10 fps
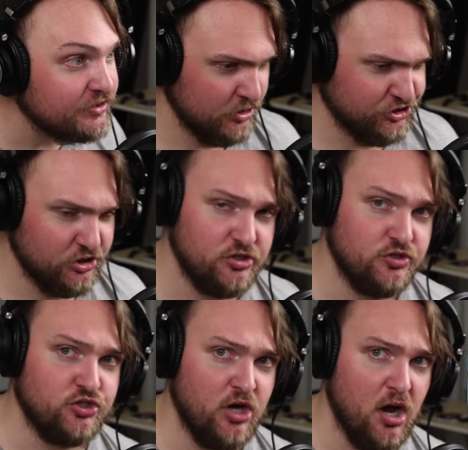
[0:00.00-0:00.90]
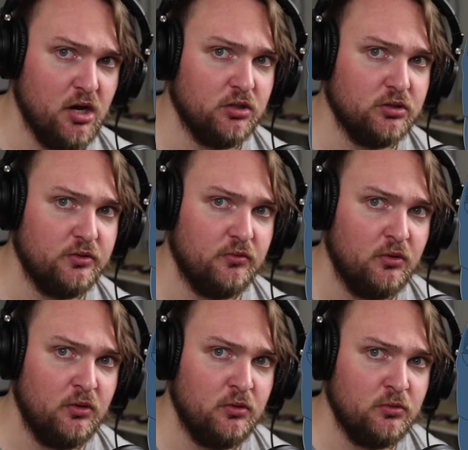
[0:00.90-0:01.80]
Missing child.
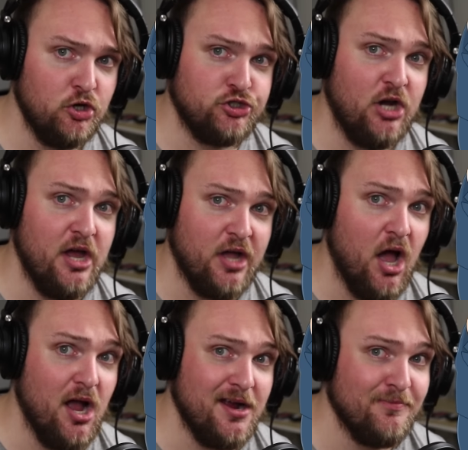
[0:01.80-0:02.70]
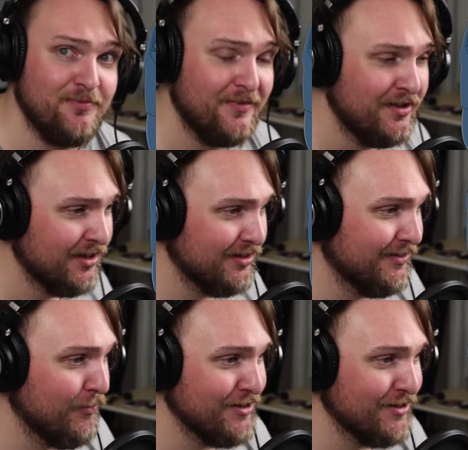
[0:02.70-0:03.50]
Looks like I'm